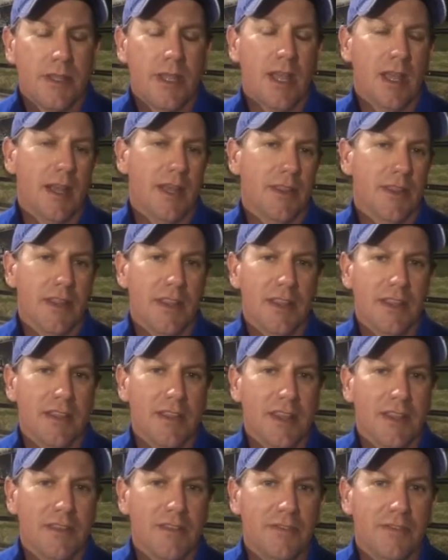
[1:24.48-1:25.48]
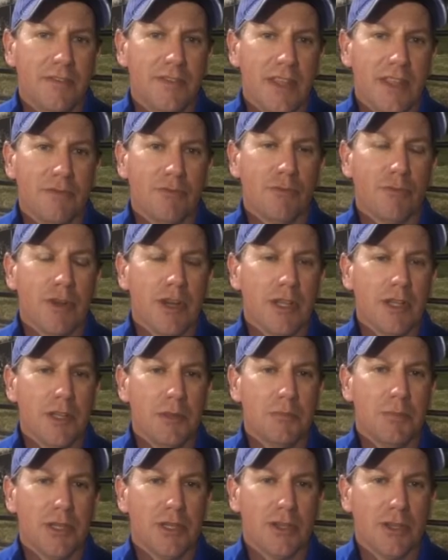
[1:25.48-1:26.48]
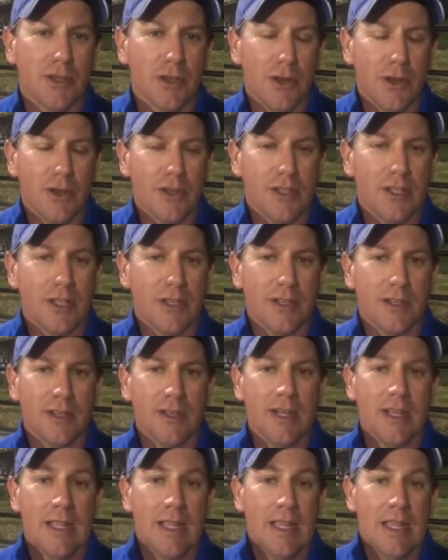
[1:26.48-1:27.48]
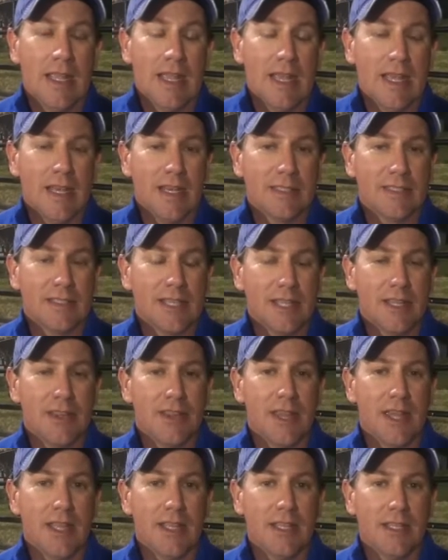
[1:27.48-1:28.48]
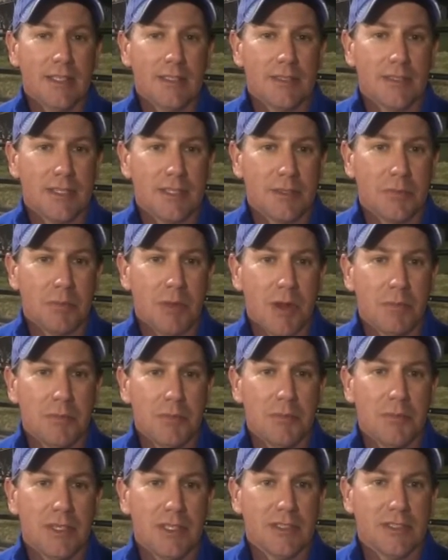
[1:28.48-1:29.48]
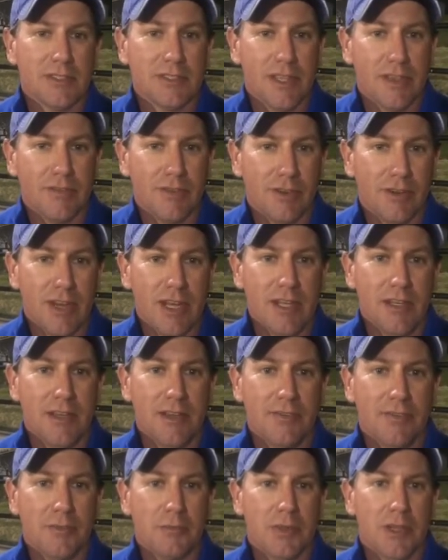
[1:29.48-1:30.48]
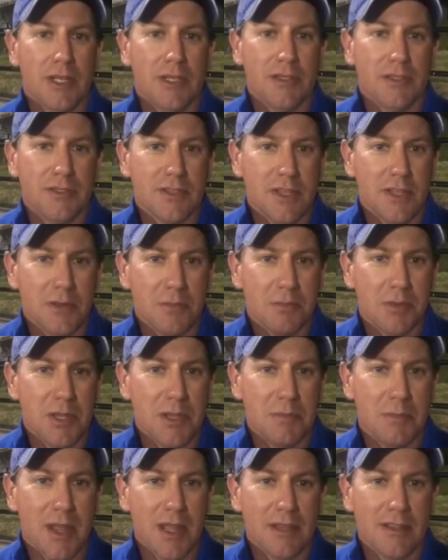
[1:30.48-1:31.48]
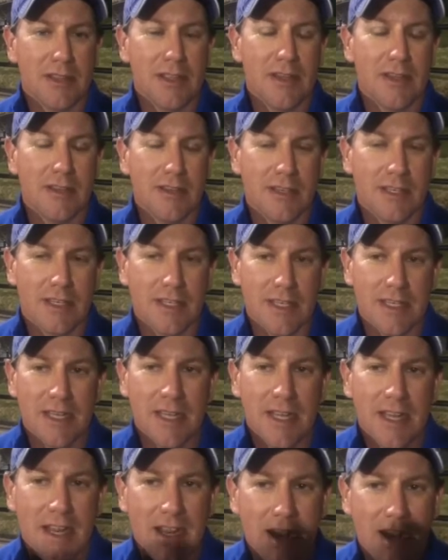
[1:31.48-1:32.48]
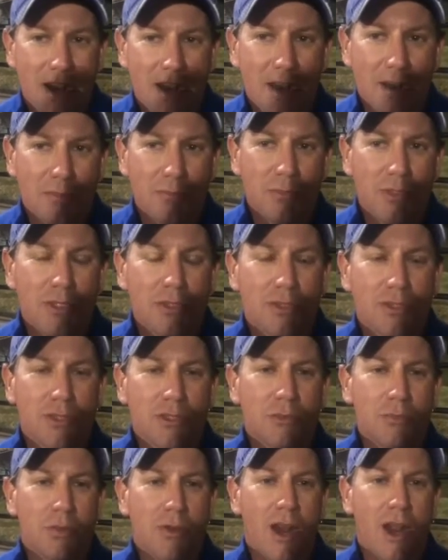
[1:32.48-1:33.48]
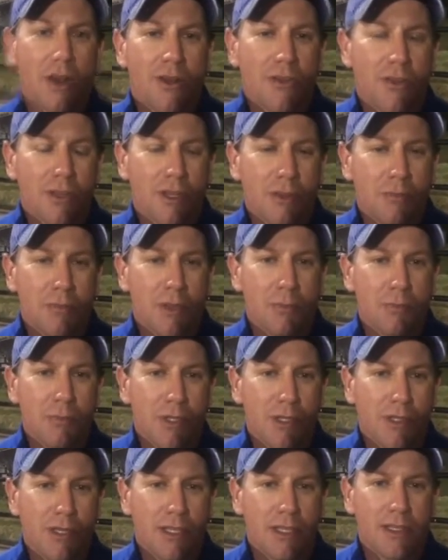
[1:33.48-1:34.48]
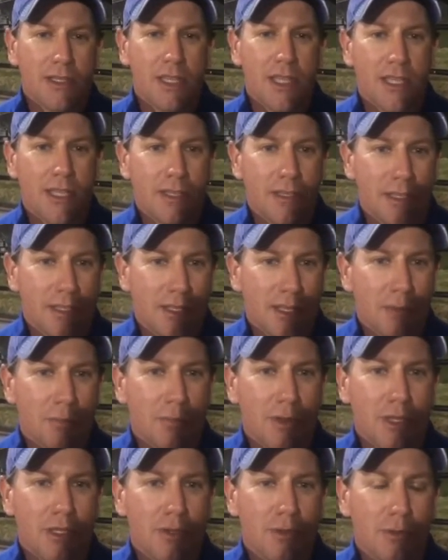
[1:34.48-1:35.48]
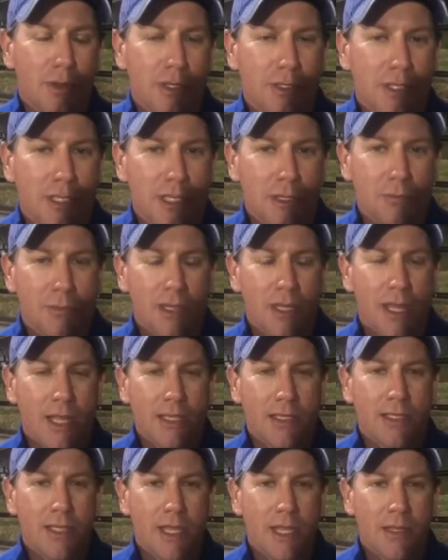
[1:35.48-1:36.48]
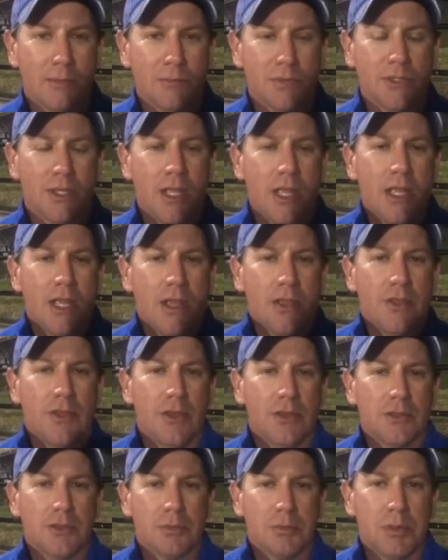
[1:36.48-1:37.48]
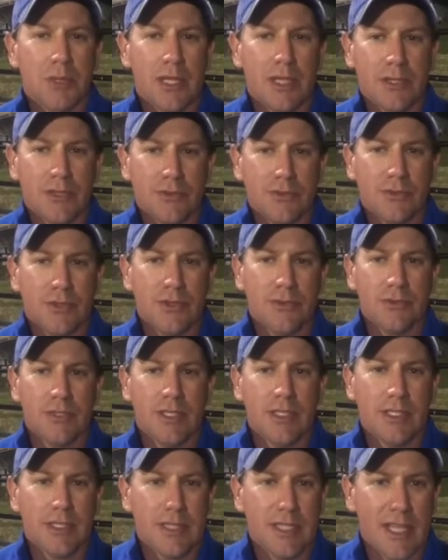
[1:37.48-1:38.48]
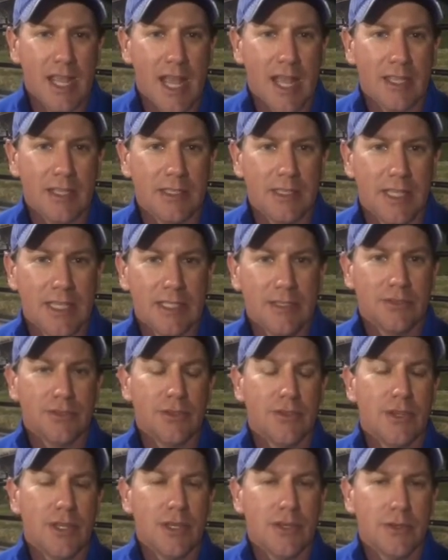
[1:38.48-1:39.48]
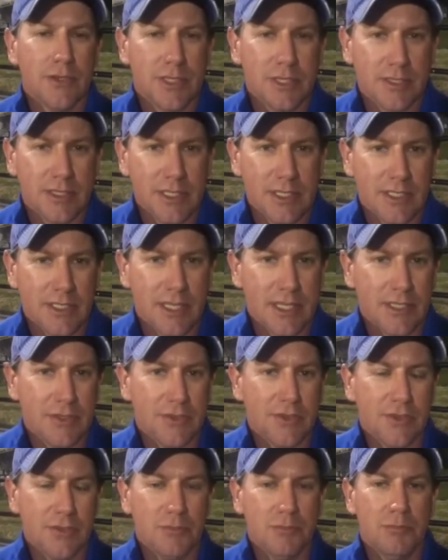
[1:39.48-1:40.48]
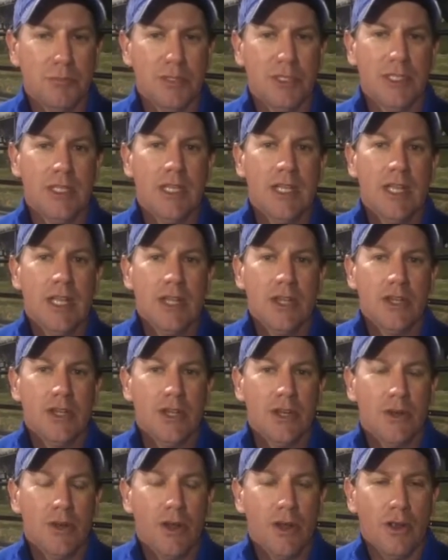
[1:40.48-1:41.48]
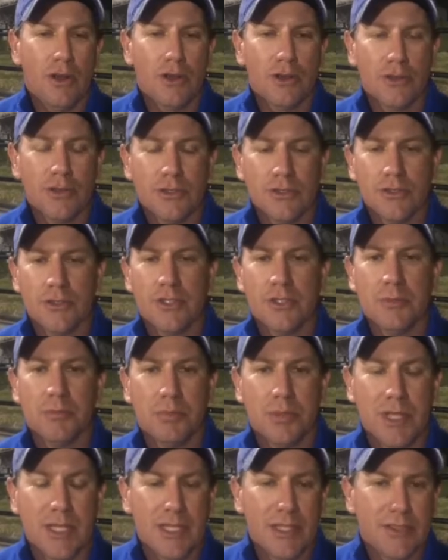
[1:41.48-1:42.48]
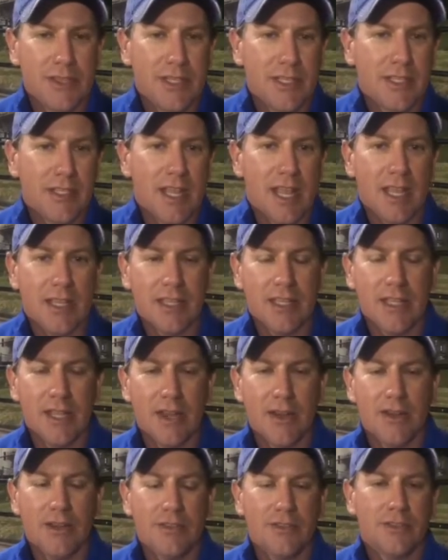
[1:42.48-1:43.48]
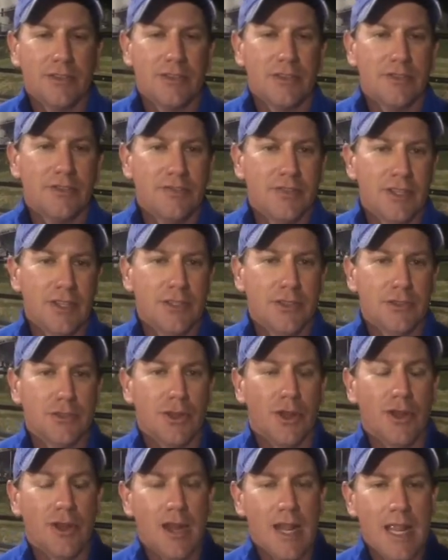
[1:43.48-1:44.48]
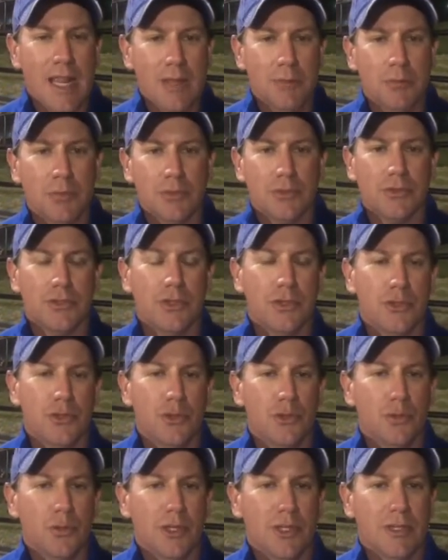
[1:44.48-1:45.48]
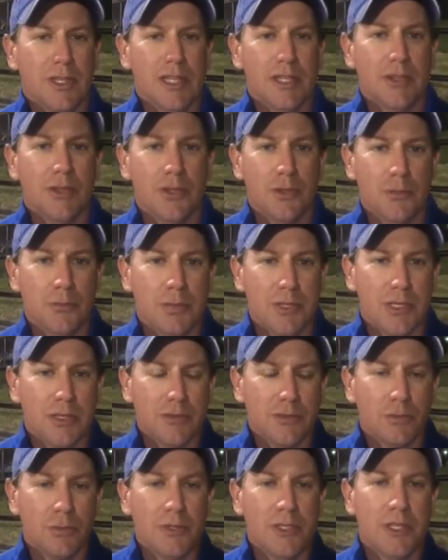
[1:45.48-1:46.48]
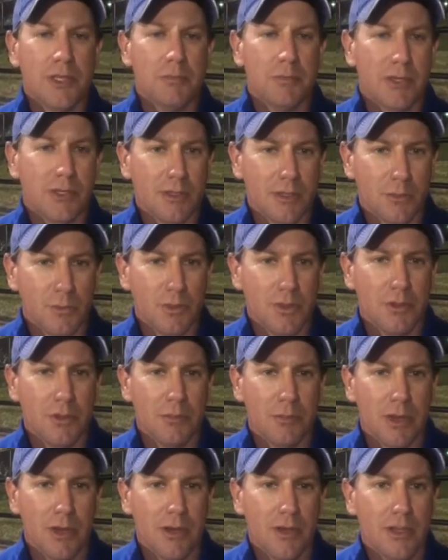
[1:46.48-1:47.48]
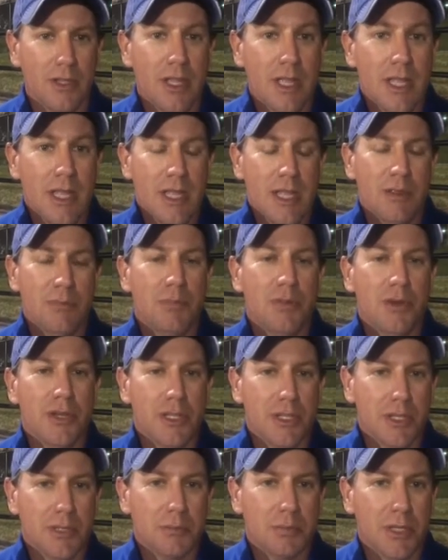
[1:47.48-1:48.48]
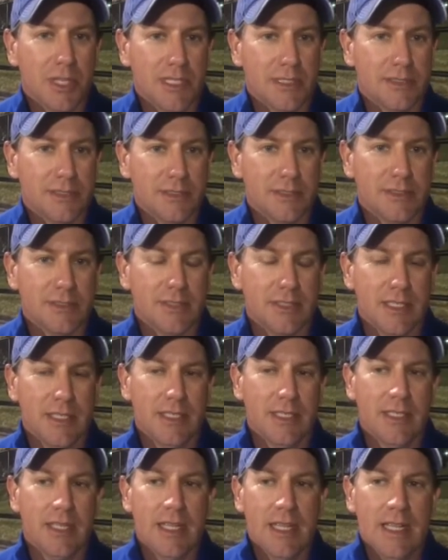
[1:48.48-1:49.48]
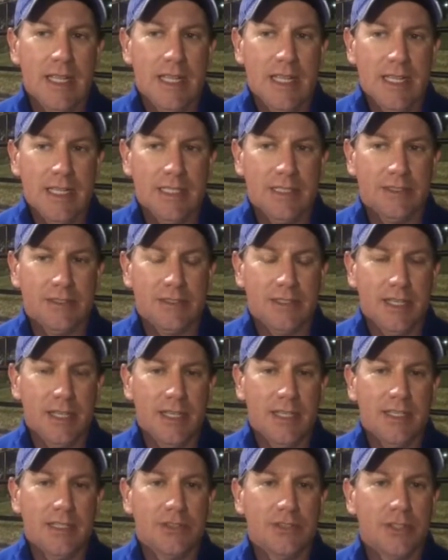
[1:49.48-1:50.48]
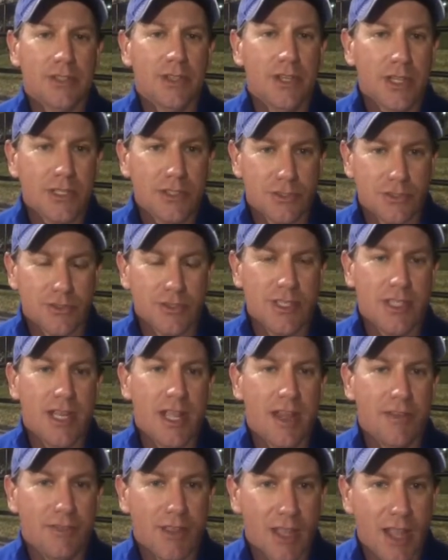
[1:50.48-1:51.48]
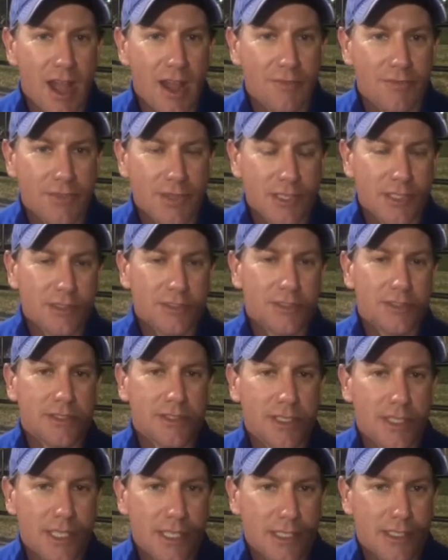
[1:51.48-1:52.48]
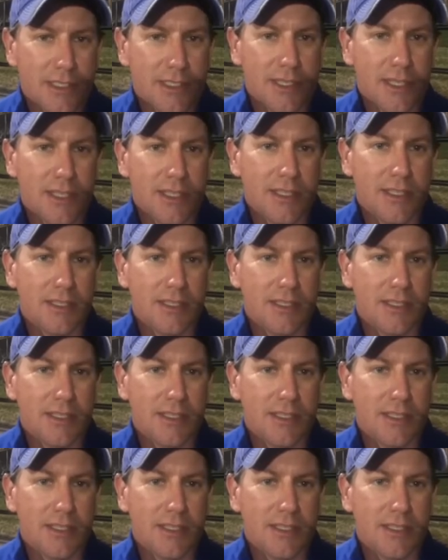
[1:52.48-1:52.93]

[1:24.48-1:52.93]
Yeah, they've really been good all year, and I say they, it's probably been 7 or 8 different players that have played back there, and just proud of the commitment that they bring to our team. A lot of times those players don't get the accolades or they don't get the attention, but you know, our girls that play in the attacking areas of the field are able to do what they do because we typically win the ball in pretty good places, and it's a luxury to have the confidence that